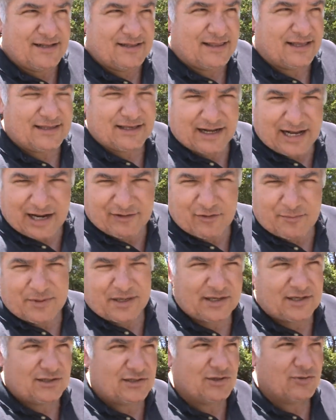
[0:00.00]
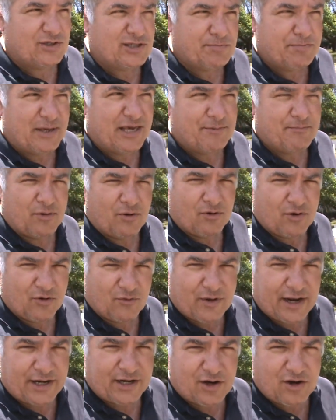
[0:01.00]
that the government could do its people
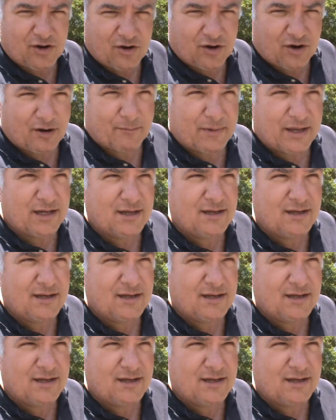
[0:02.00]
great harm.